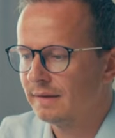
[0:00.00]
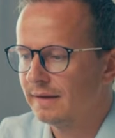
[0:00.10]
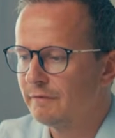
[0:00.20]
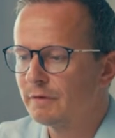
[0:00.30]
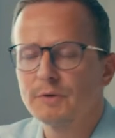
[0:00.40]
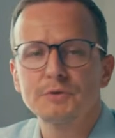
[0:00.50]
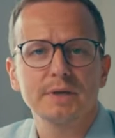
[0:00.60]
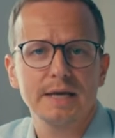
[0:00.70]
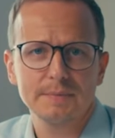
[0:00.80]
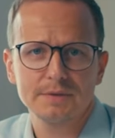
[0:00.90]
If we were to
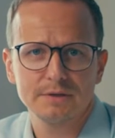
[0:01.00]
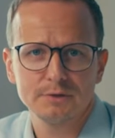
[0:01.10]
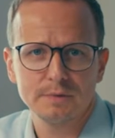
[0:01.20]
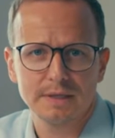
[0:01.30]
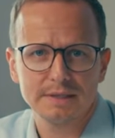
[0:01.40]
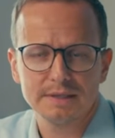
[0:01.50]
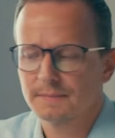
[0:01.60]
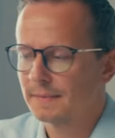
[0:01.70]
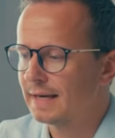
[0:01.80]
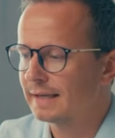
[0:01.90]
capture a new
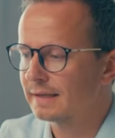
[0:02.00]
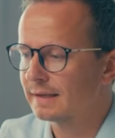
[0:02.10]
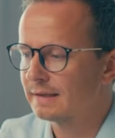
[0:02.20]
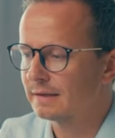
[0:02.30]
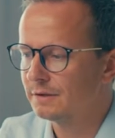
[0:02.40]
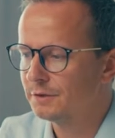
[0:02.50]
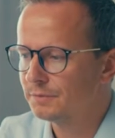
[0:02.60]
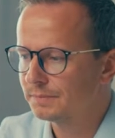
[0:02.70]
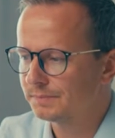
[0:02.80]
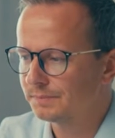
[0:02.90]
idea, I can click on New.